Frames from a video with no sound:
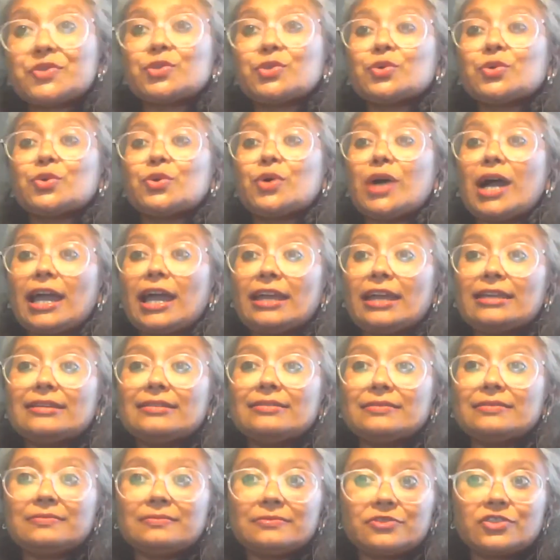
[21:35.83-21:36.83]
So
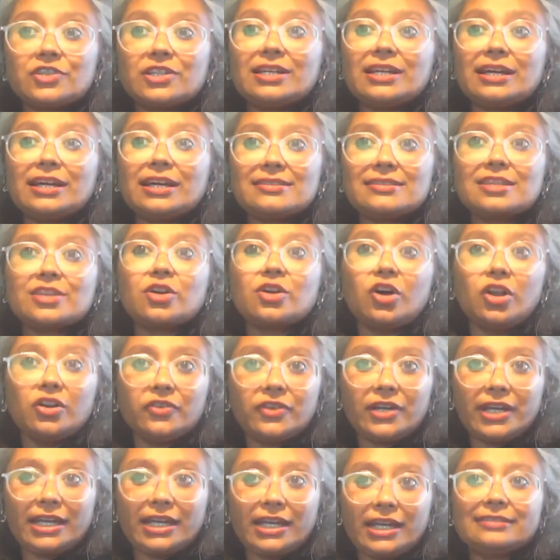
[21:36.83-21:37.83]
I realized that,
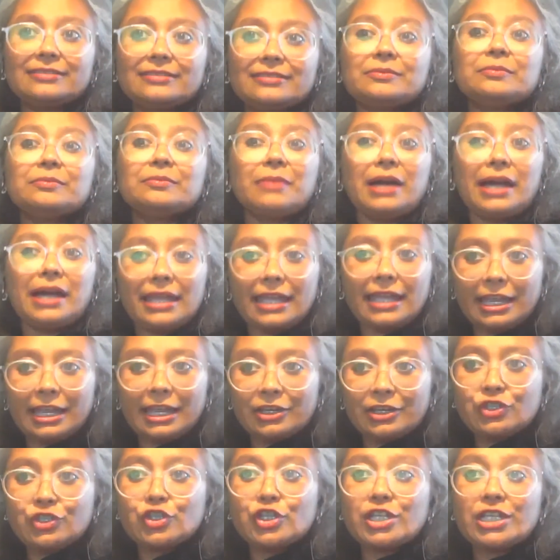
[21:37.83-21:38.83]
all right, my
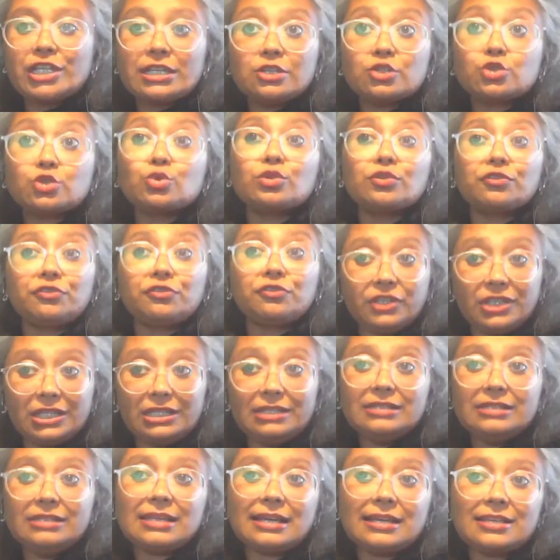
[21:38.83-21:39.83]
entry into the
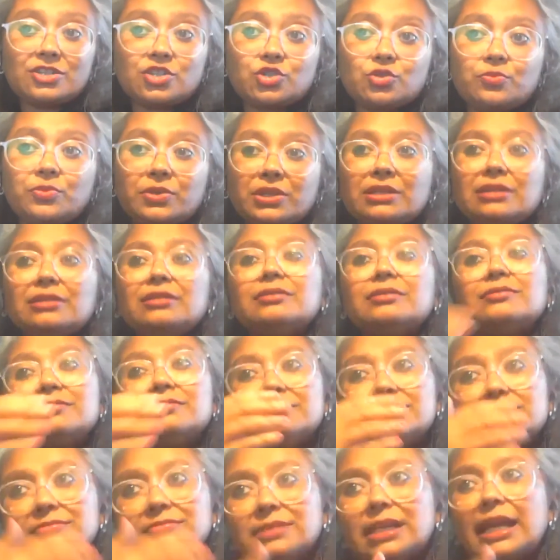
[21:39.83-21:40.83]
field has to be
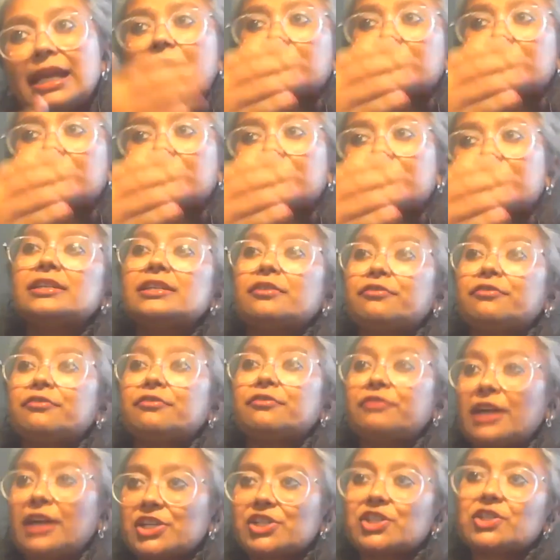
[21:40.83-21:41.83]
Lakmé
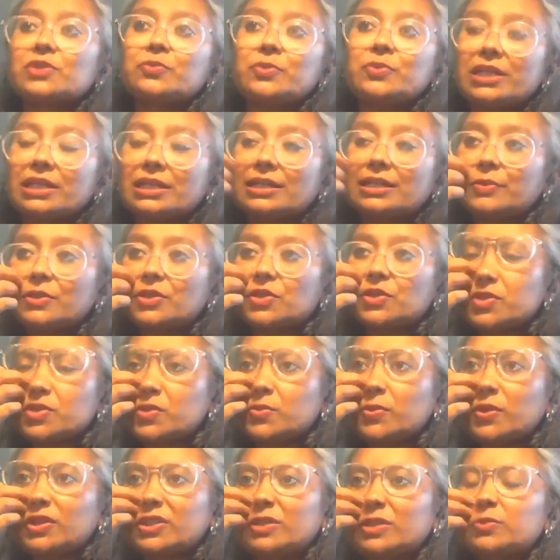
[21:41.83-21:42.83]
India Fashion Week, which
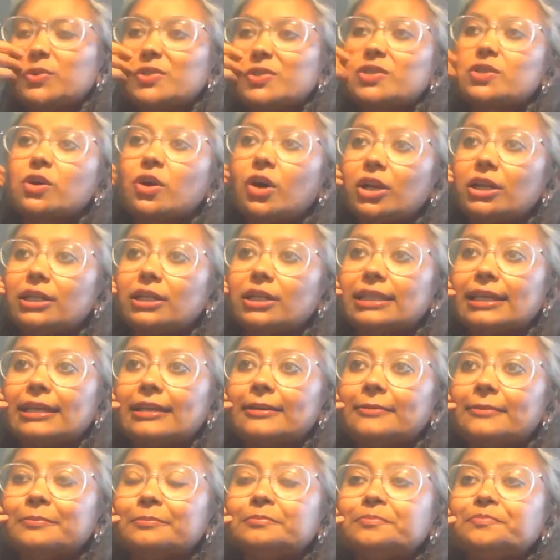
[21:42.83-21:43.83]
is what it was called
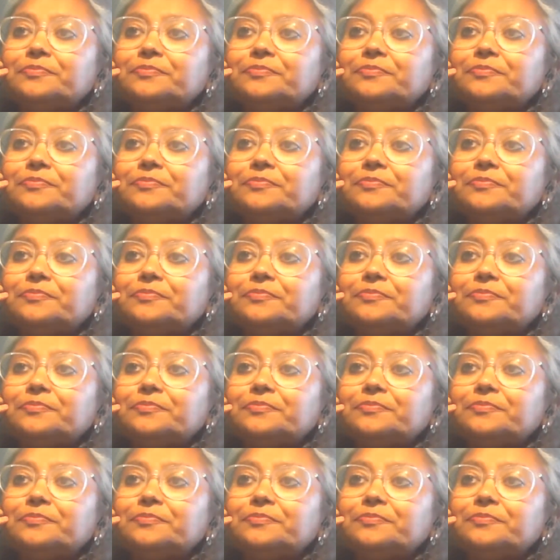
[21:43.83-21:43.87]
then.